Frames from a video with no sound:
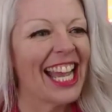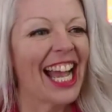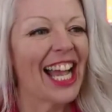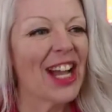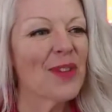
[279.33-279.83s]

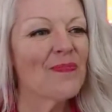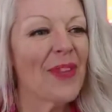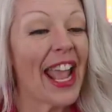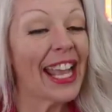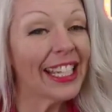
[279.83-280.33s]

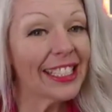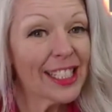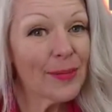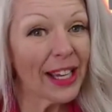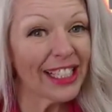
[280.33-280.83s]
and
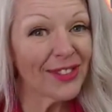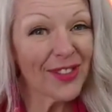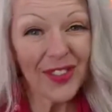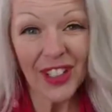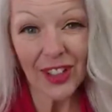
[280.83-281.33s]
you might
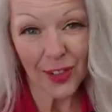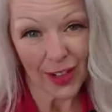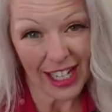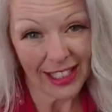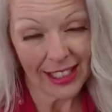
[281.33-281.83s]
even feel
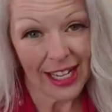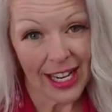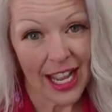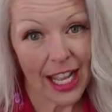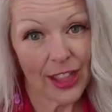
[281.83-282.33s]
afraid.
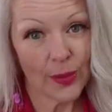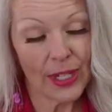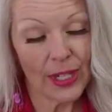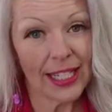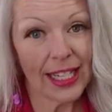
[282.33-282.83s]
And the
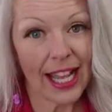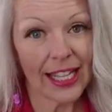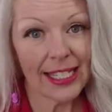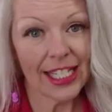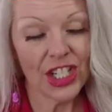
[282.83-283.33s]
reason
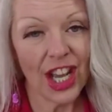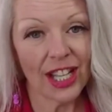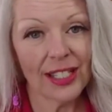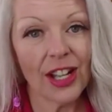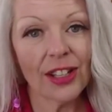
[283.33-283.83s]
I
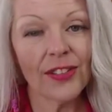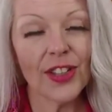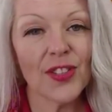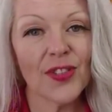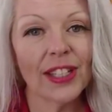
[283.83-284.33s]
suggest all of
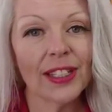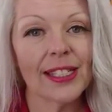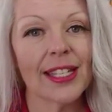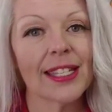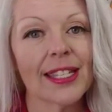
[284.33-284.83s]
those
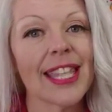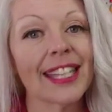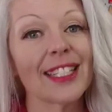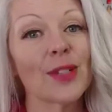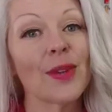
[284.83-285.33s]
feelings is
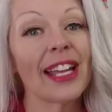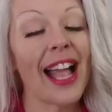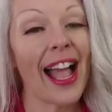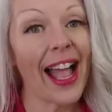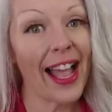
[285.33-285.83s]
that's the
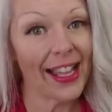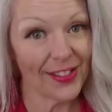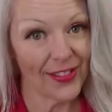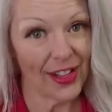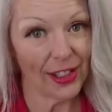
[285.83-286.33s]
way I
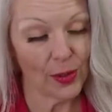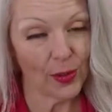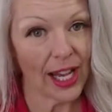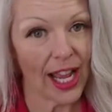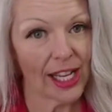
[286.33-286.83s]
felt
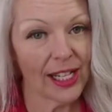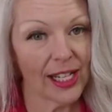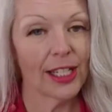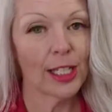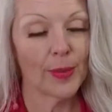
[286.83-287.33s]
when I
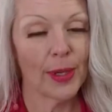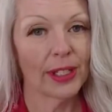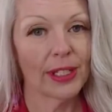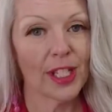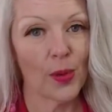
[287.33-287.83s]

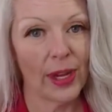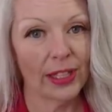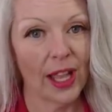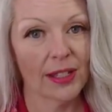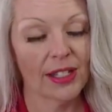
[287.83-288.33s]
experienced a weight
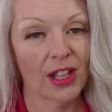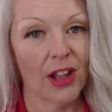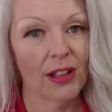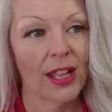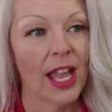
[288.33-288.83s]
loss
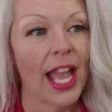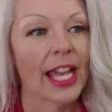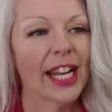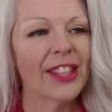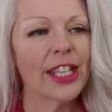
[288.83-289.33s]
stall.
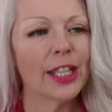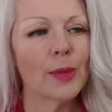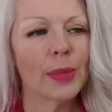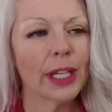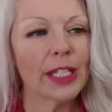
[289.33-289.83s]
And I think the
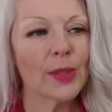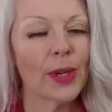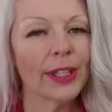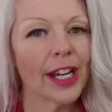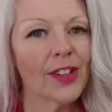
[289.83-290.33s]
biggest
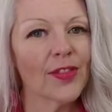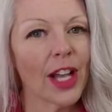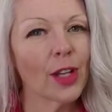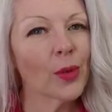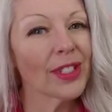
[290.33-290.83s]
one that I
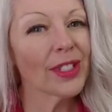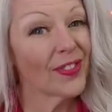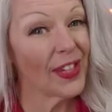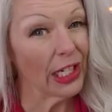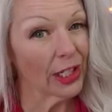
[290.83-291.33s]
felt was
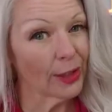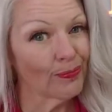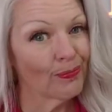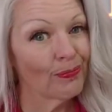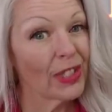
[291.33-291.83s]
fear,
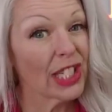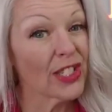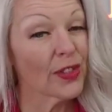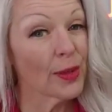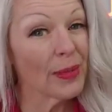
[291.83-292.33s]
because
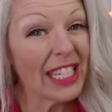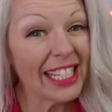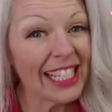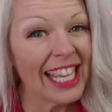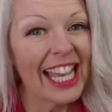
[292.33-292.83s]
for
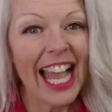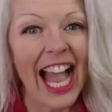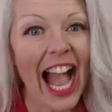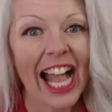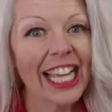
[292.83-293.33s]
me,
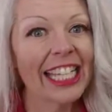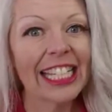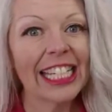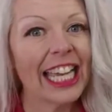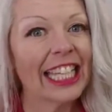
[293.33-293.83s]

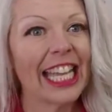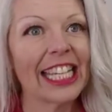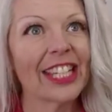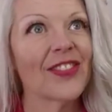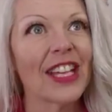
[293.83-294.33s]
I had
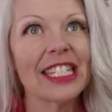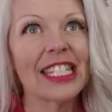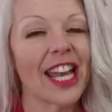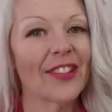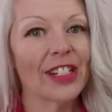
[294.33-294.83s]
like
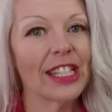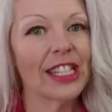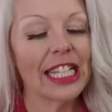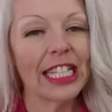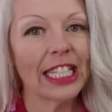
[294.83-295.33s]
invested
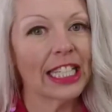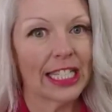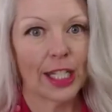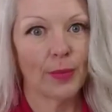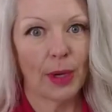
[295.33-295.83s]
everything because
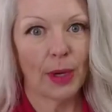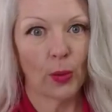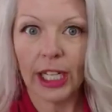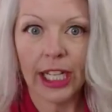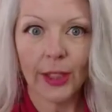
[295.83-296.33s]
it had been
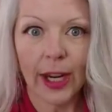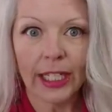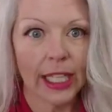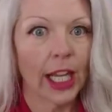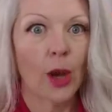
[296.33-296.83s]
working,
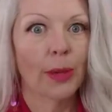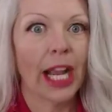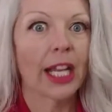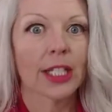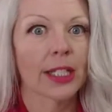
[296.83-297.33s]
right? Like, oh my
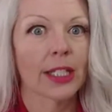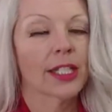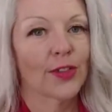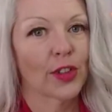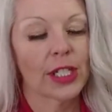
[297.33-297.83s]
gosh, this
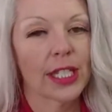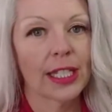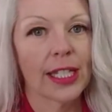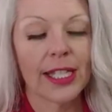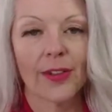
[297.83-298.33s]
is the first
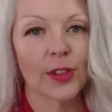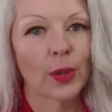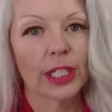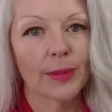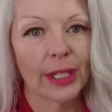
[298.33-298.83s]
thing that's ever
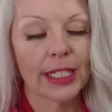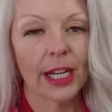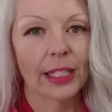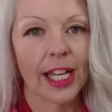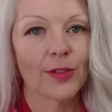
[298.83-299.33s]
worked in my
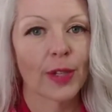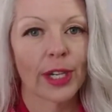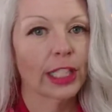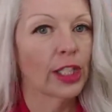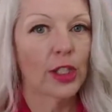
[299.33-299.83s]
entire life where I
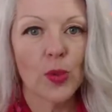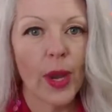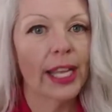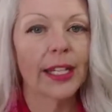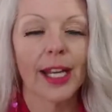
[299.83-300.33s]
could lose
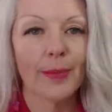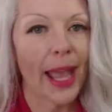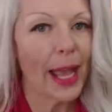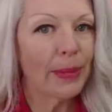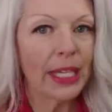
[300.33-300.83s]
weight and I'm
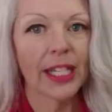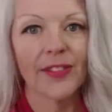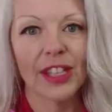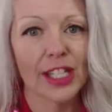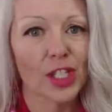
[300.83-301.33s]
happy and
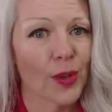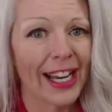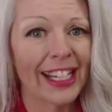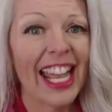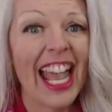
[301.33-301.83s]
everything's
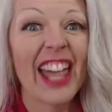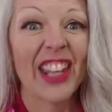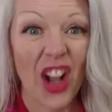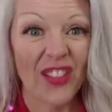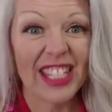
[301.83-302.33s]
great. And then
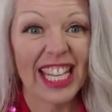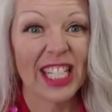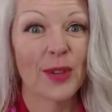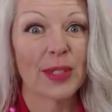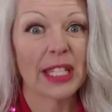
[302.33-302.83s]
all of a sudden
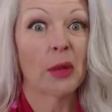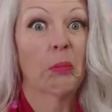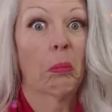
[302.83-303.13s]
it was like,